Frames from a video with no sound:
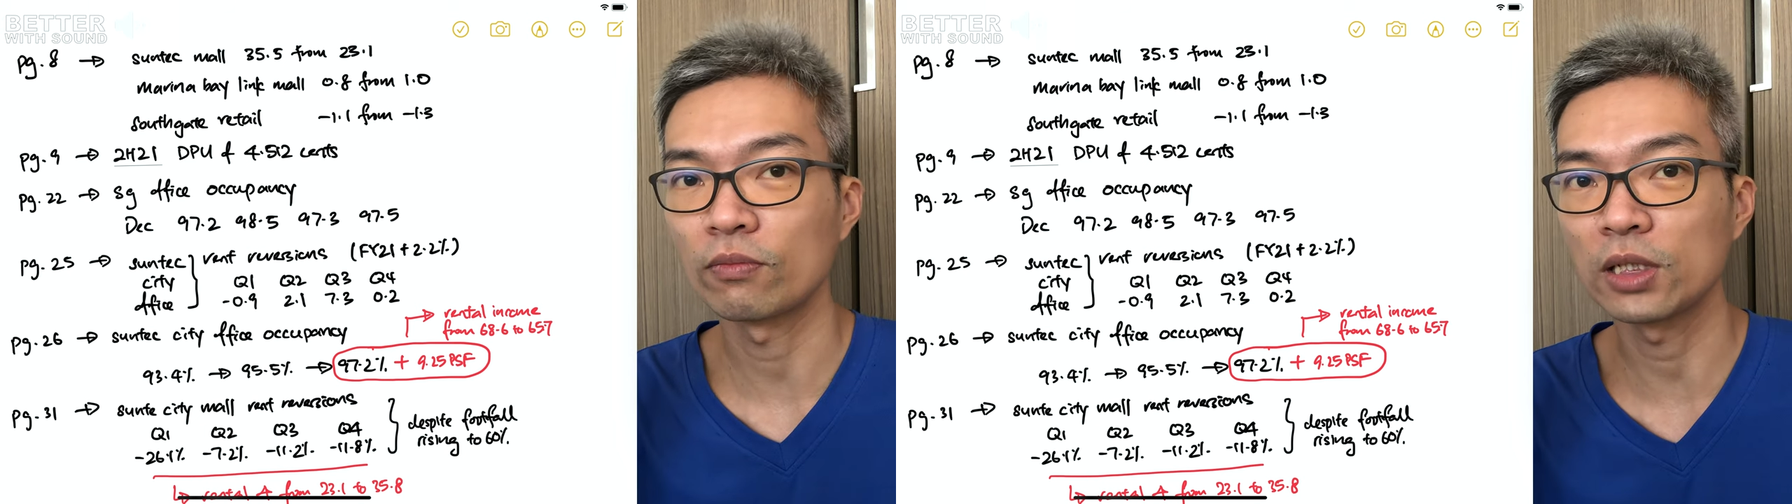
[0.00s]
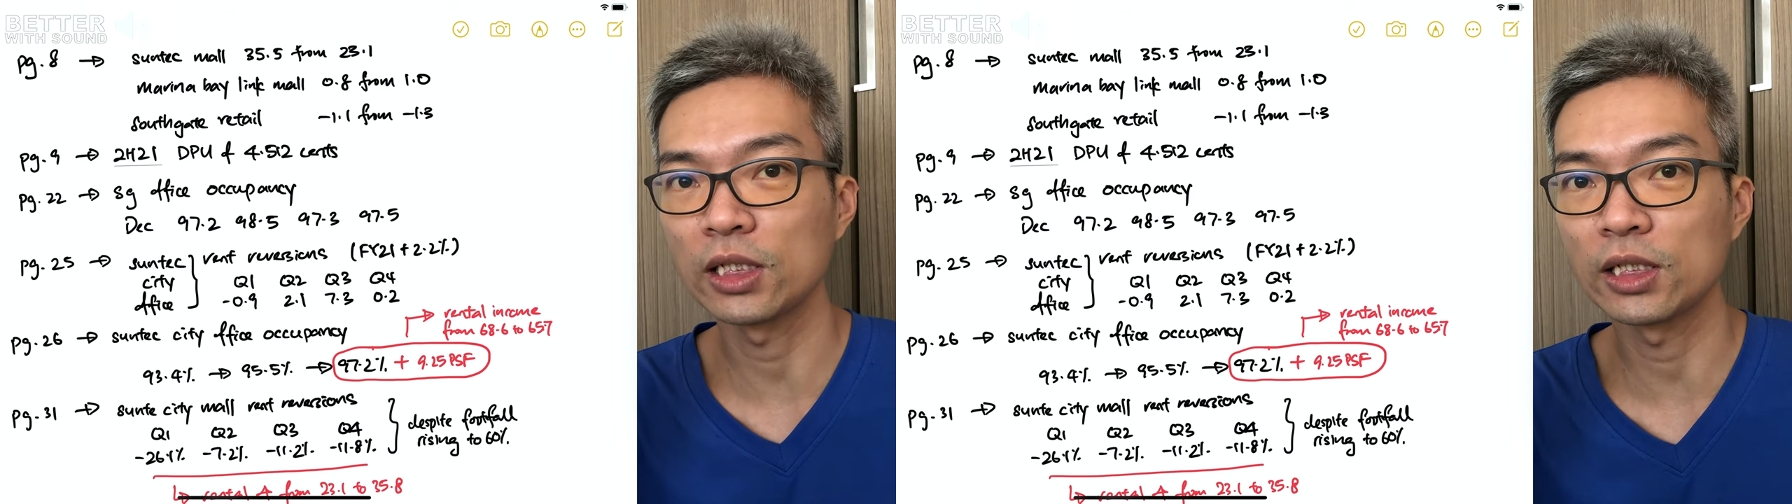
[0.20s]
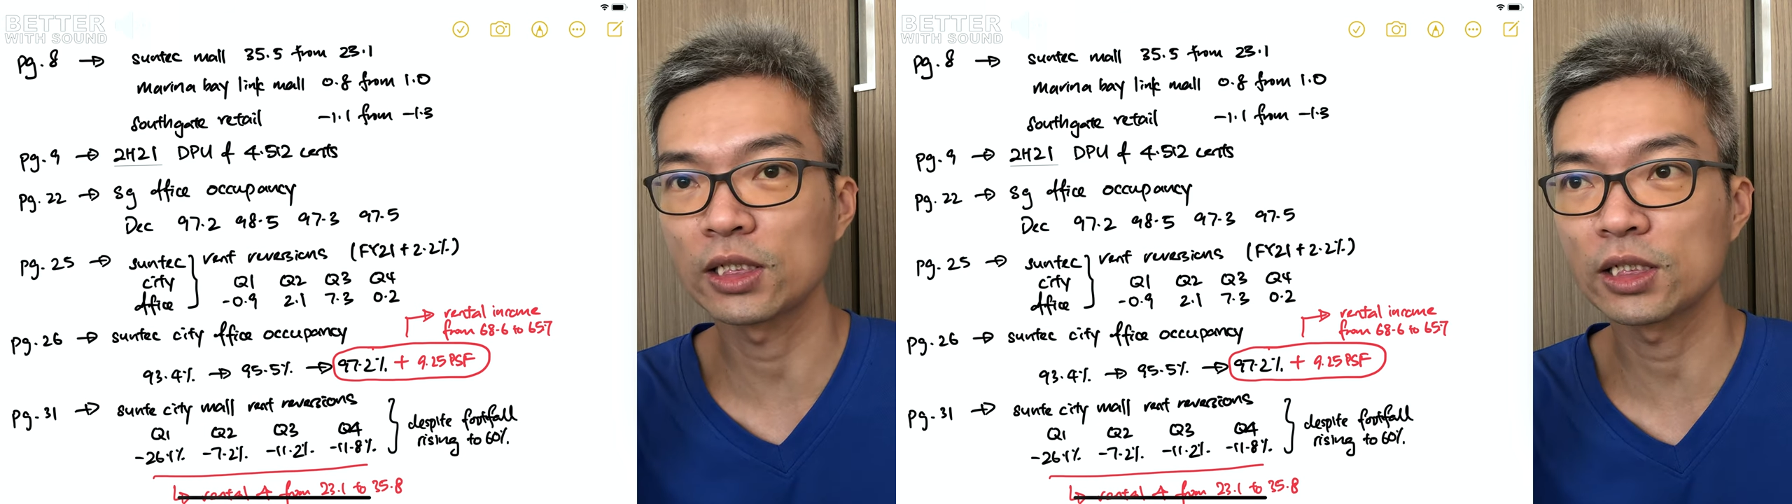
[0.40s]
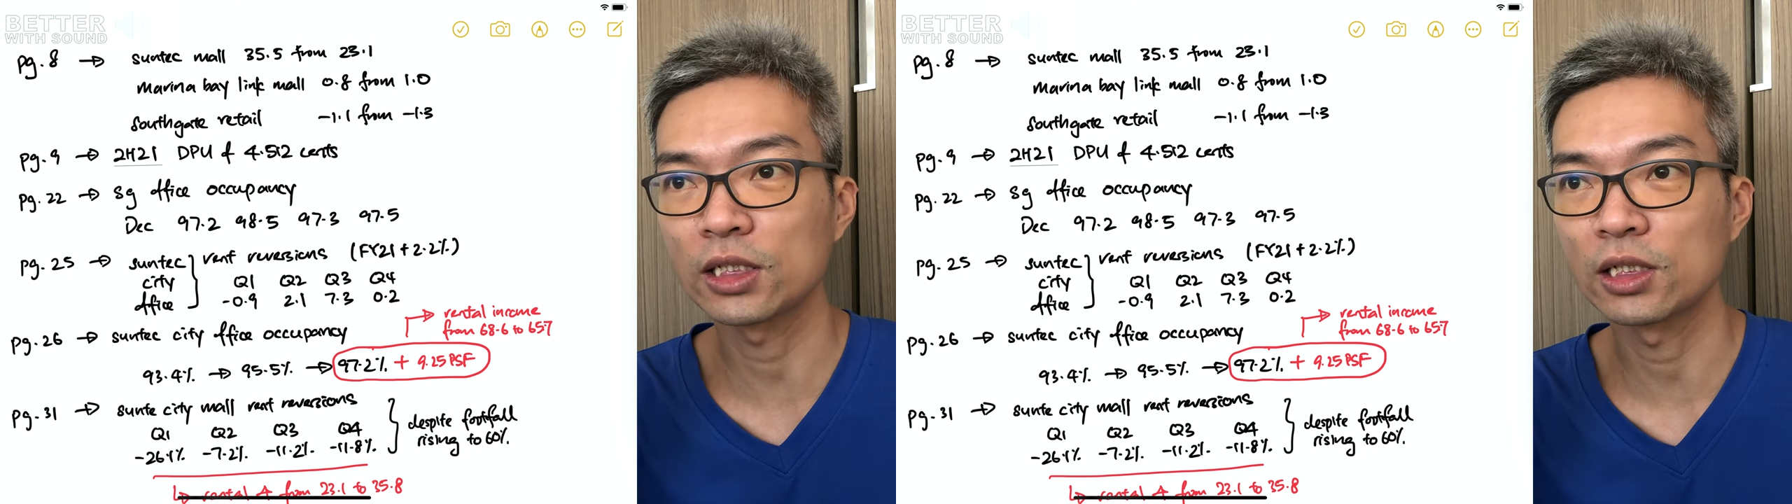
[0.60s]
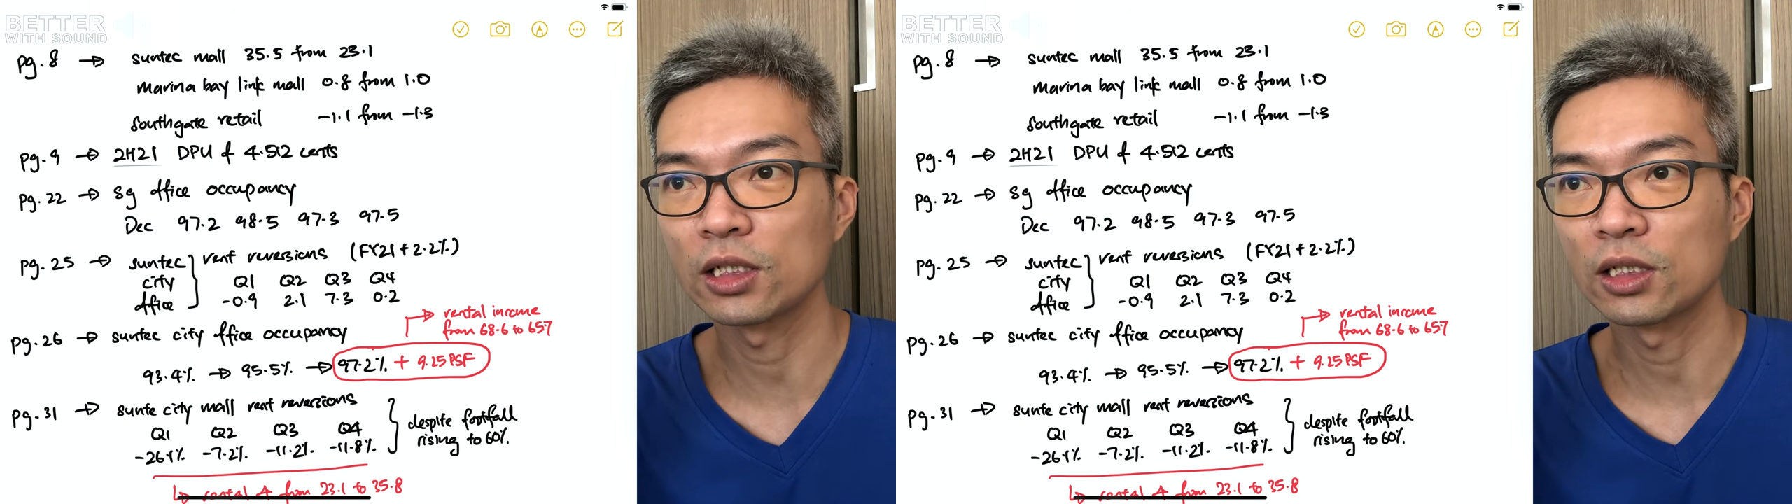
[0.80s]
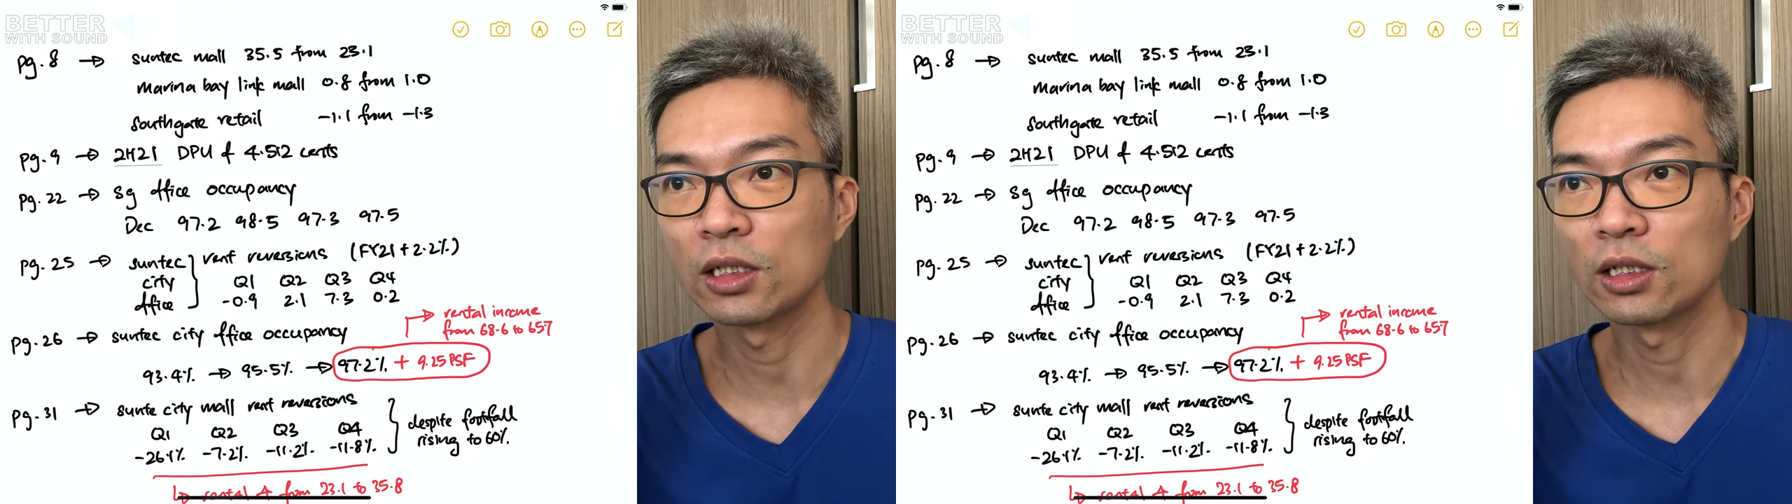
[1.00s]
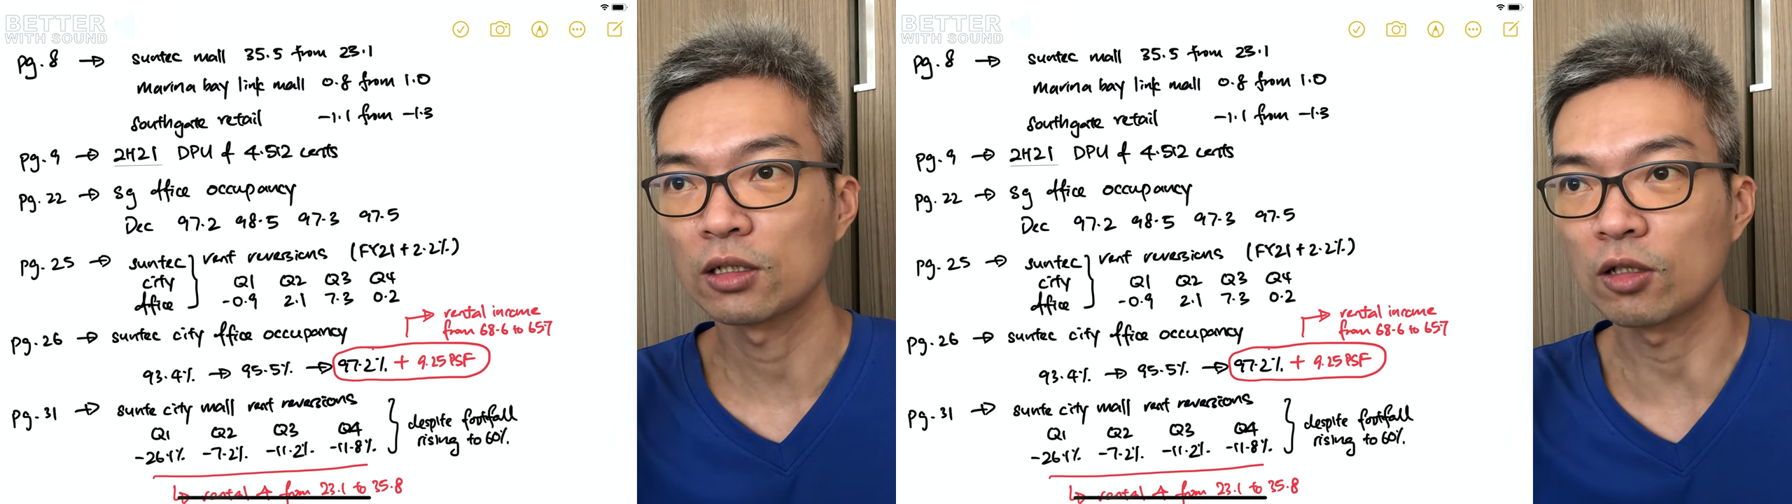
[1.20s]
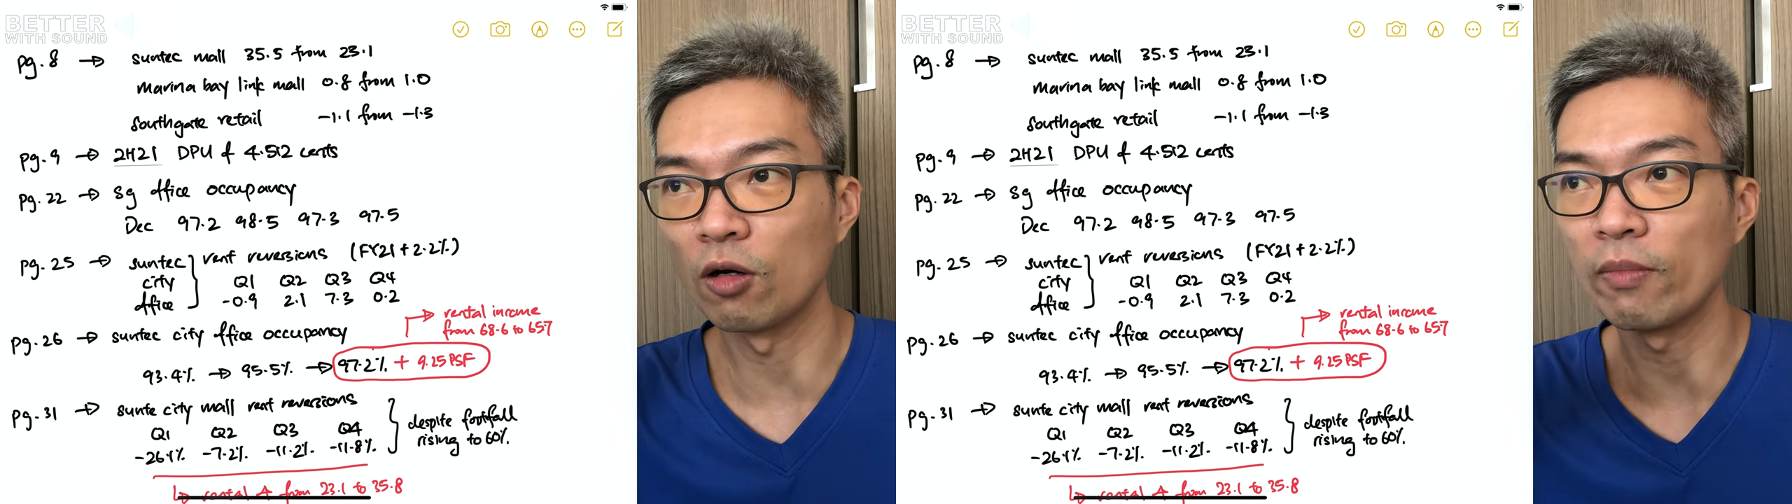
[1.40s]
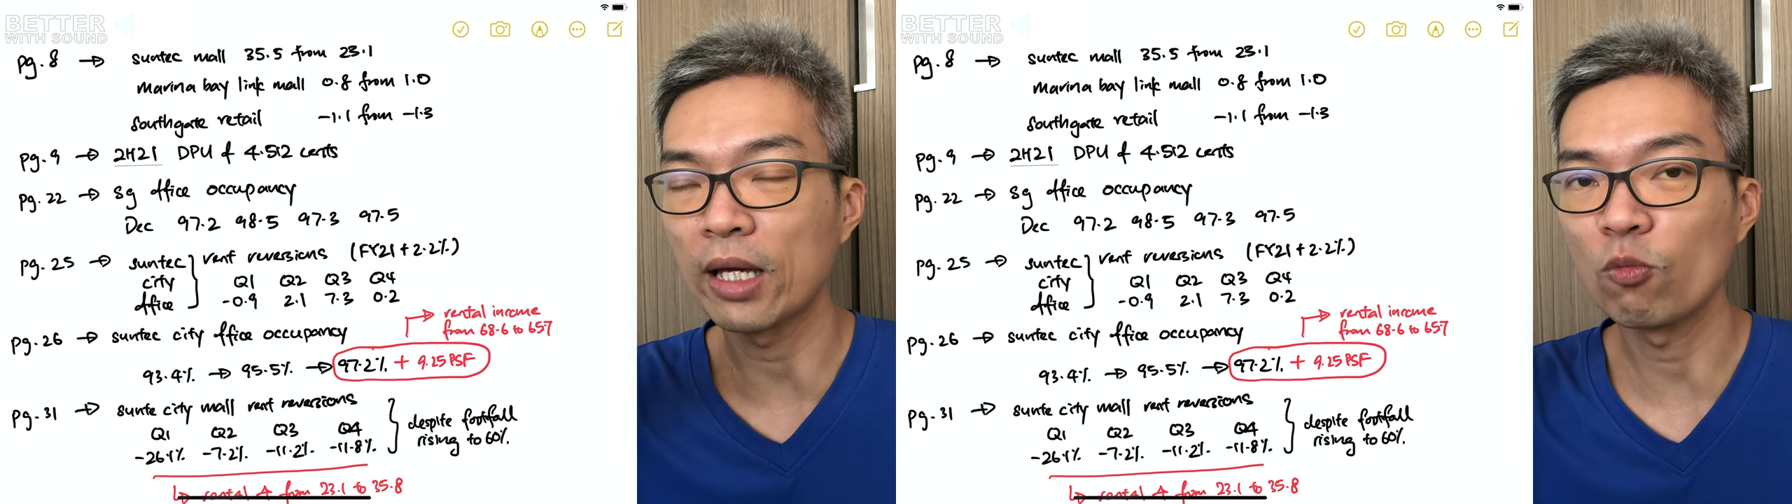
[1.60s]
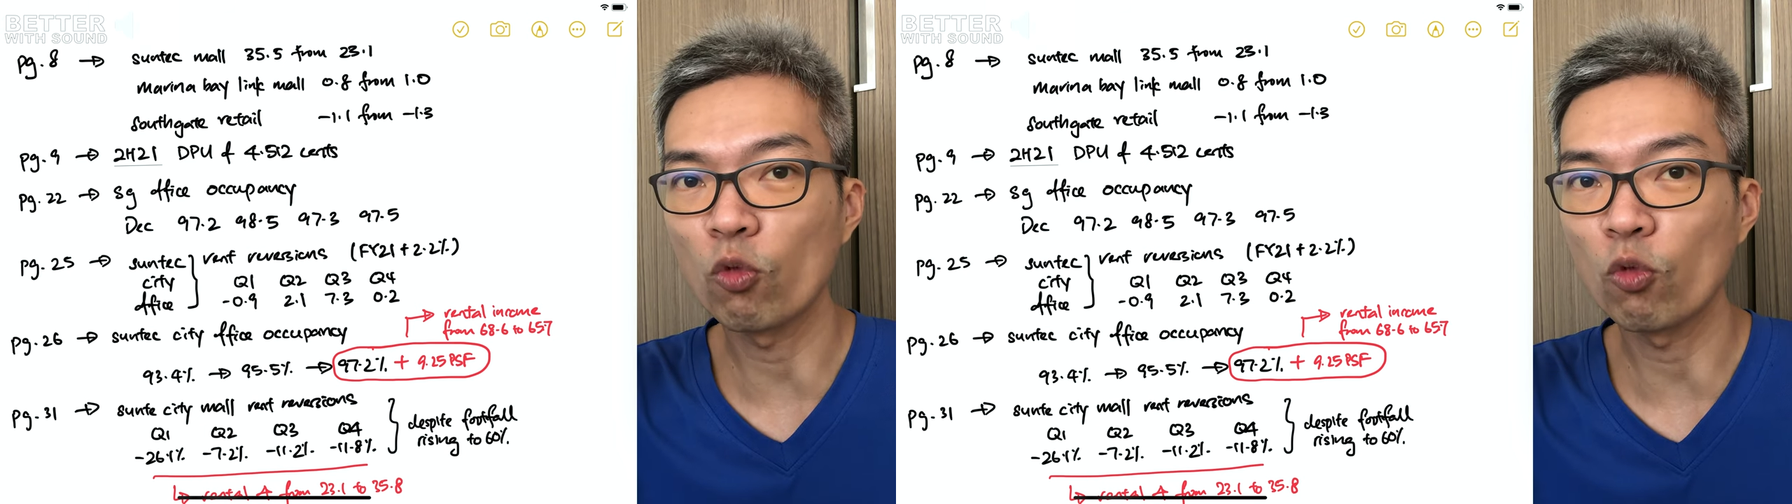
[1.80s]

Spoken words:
please comment